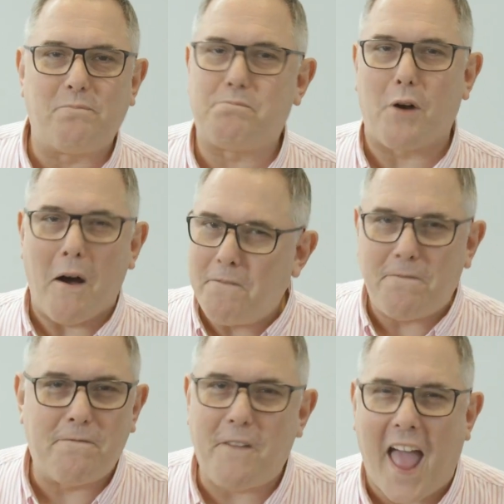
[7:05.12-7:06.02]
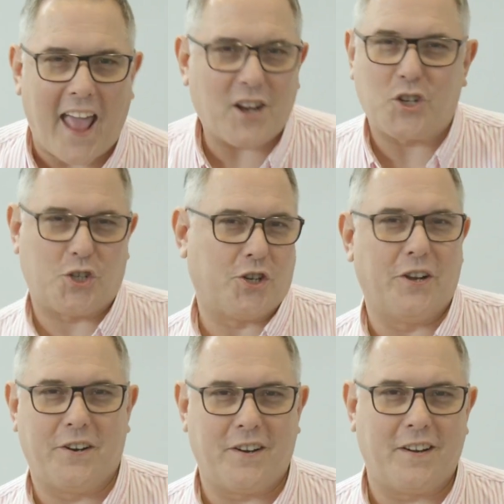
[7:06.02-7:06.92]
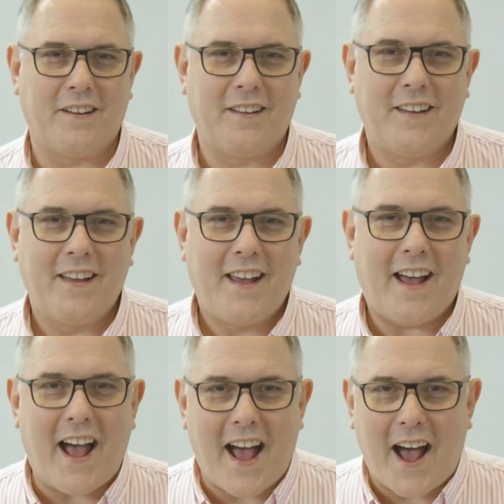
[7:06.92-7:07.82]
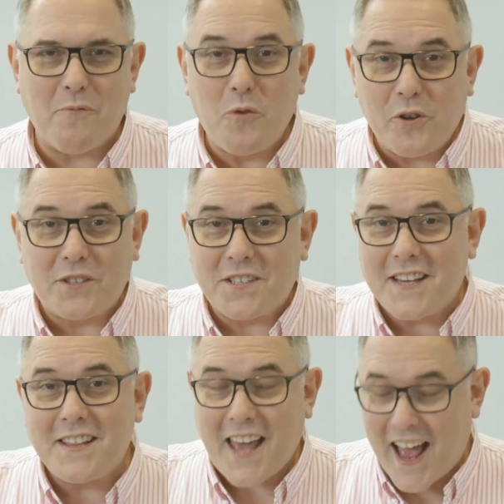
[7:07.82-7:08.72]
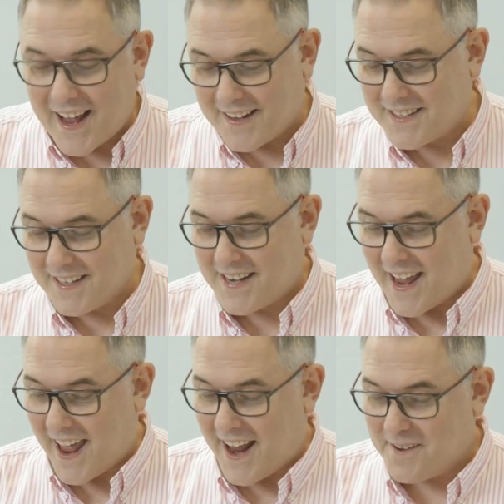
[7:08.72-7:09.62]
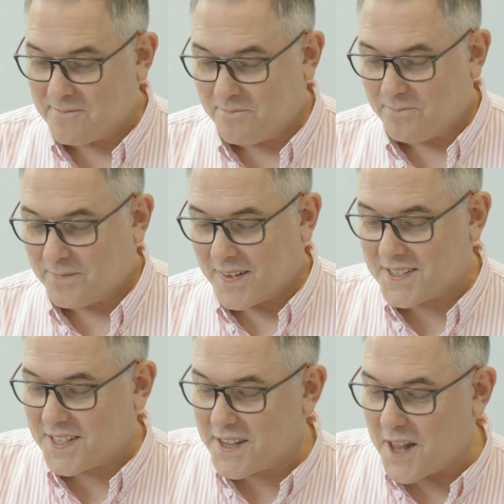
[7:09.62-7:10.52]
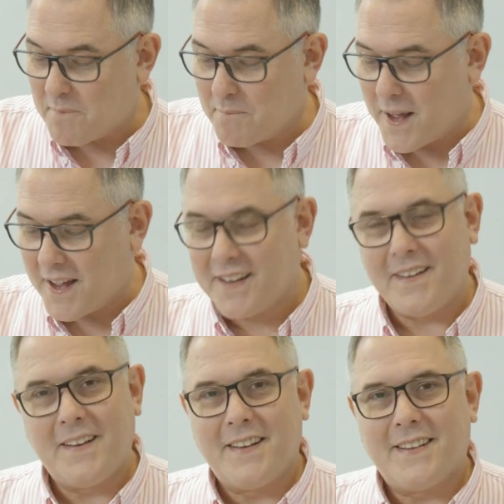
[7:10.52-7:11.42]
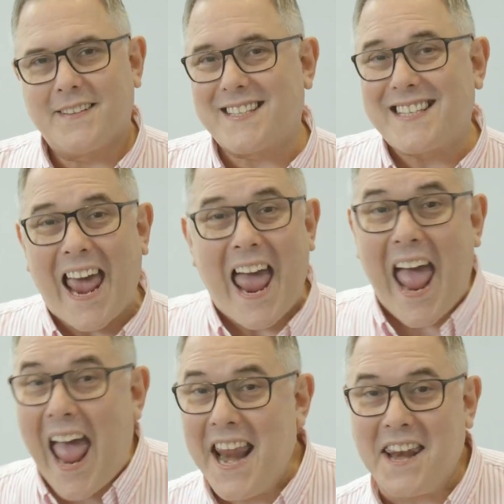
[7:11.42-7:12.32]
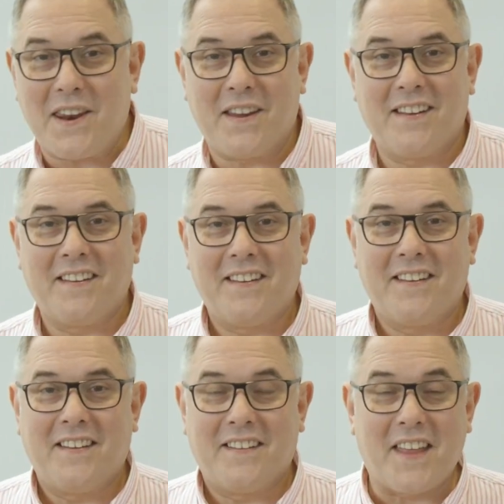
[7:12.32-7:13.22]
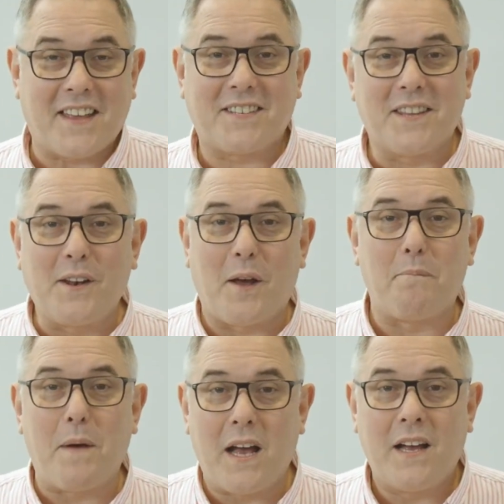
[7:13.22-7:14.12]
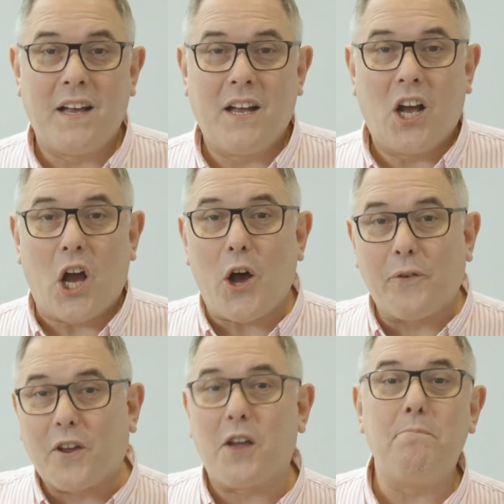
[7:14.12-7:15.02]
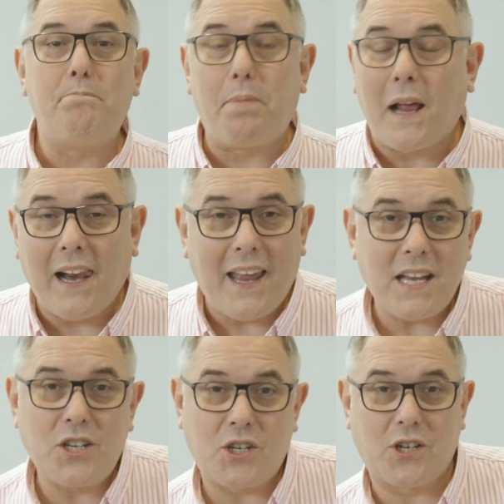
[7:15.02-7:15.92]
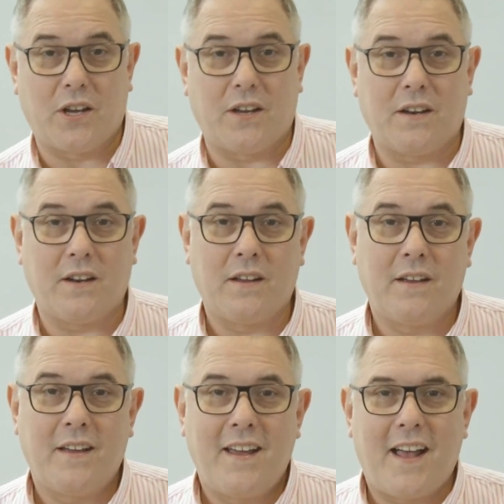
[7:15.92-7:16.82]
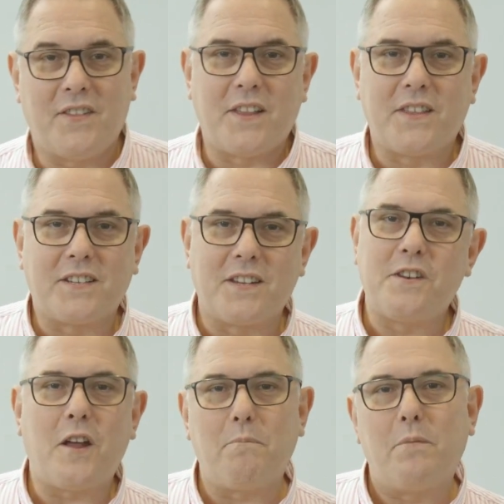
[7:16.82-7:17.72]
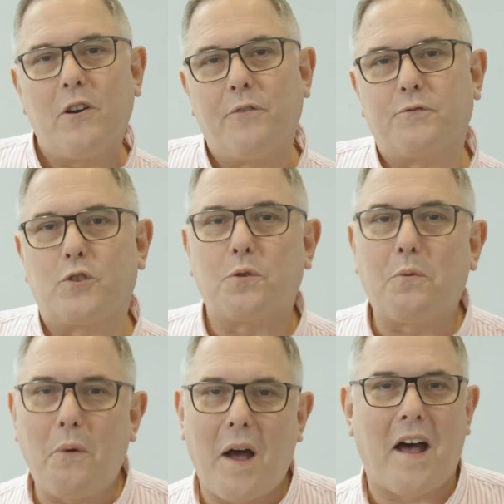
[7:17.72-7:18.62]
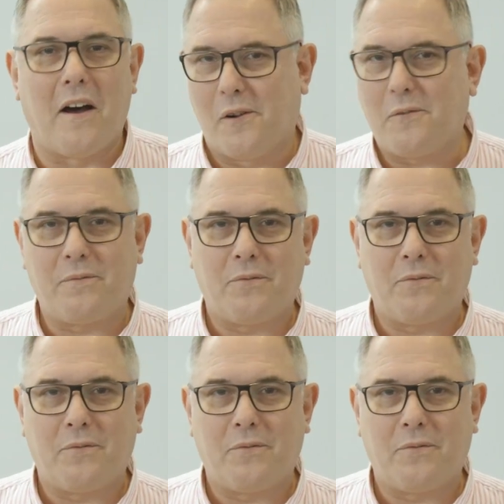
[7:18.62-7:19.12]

of perfection. And we'll see that today as the number 10. And that's the number of completion. And then there's number of 12,